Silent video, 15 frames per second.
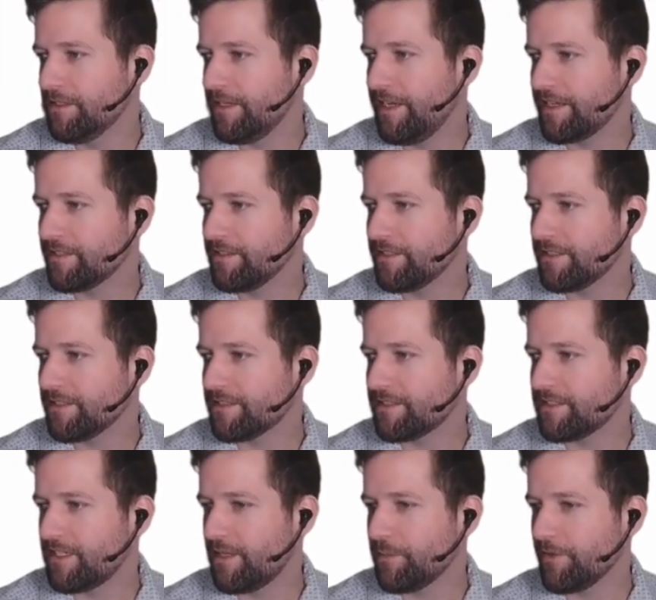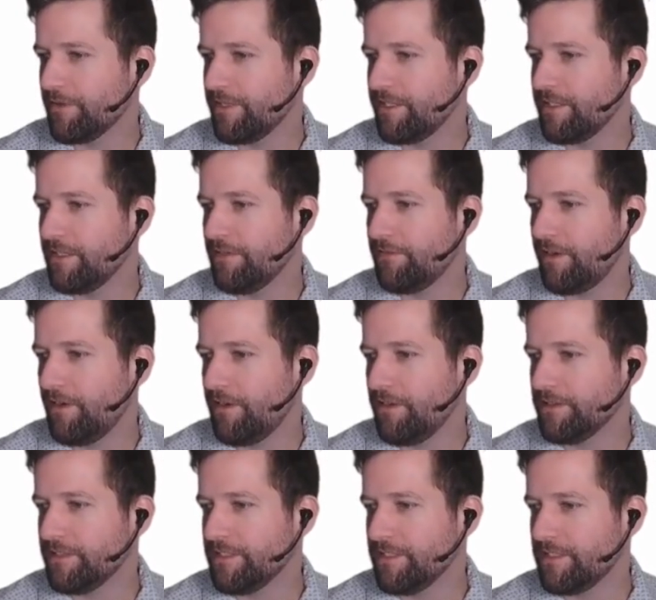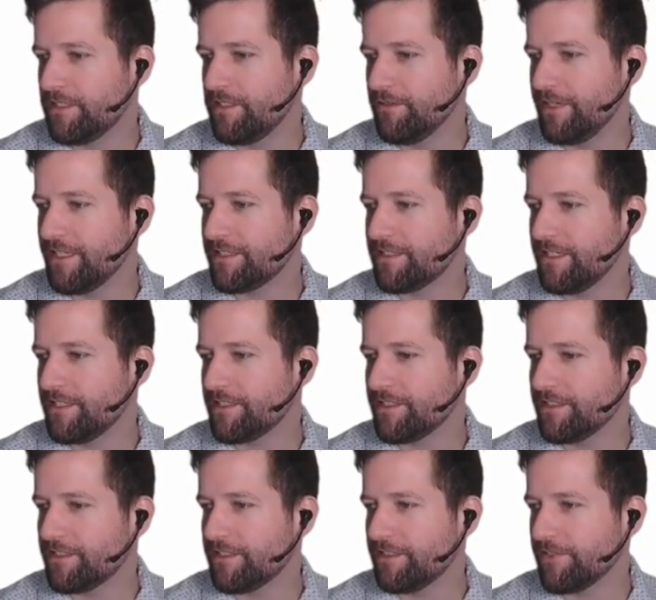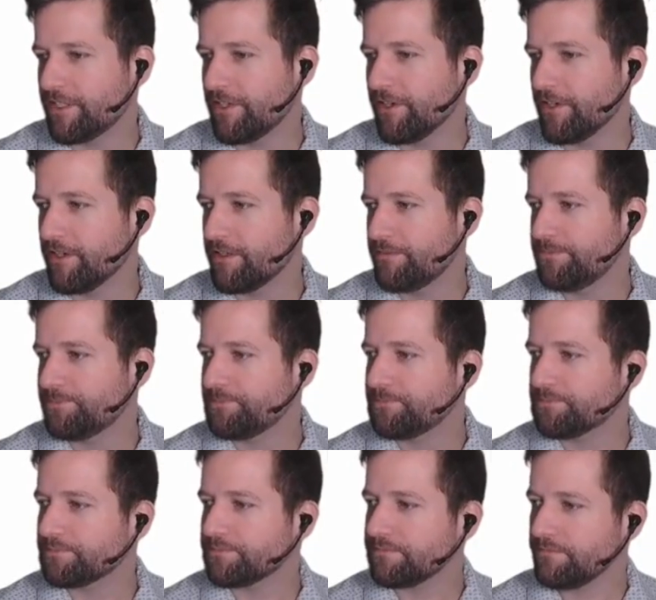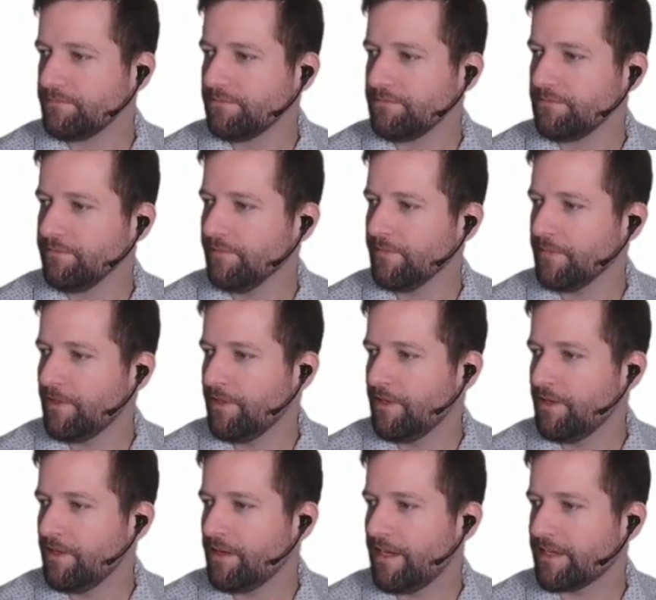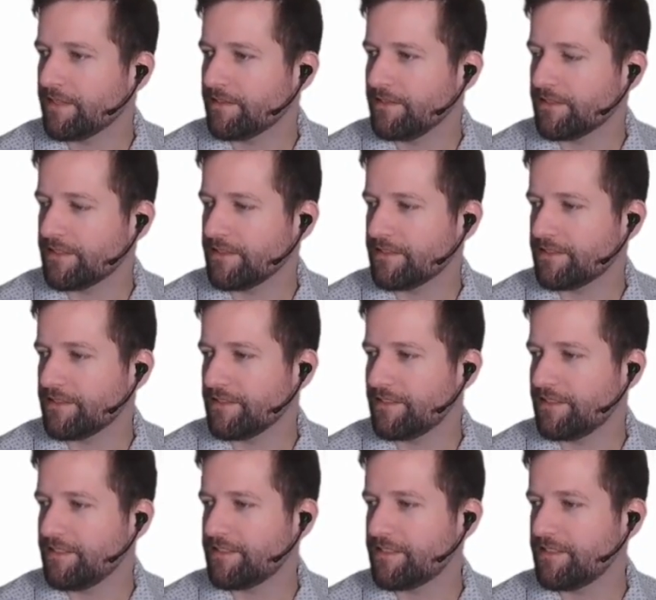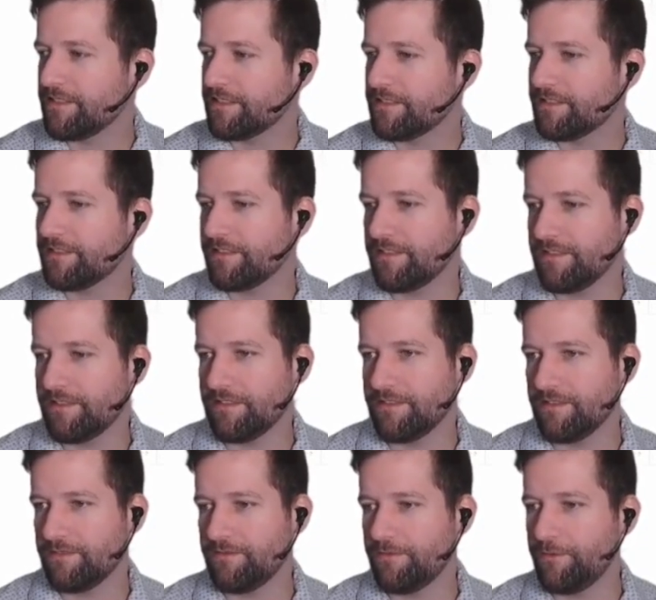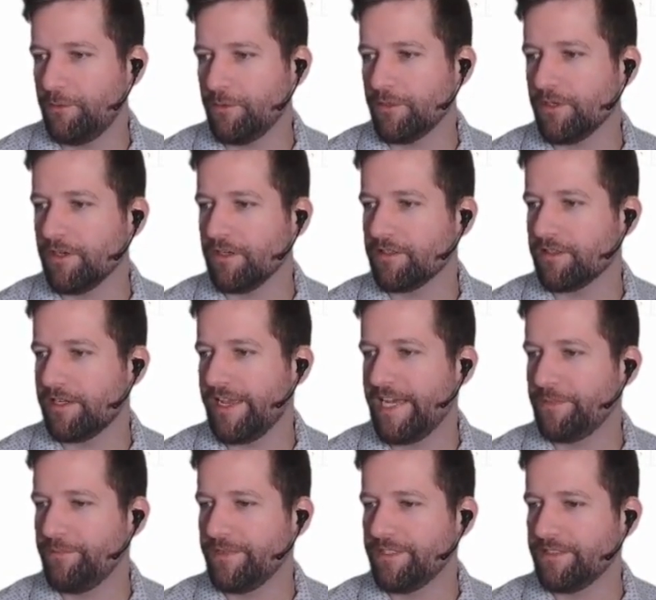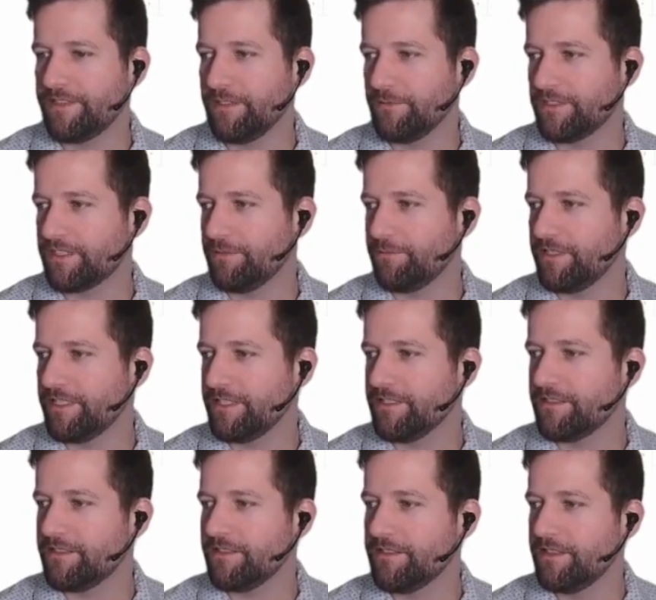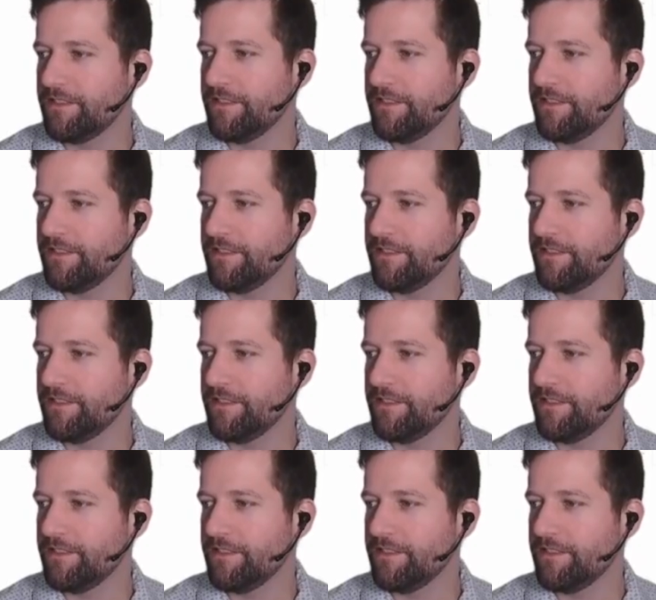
I could look at a summary of all the QA sessions that have occurred. I could look at statistics for admin, see what's completed.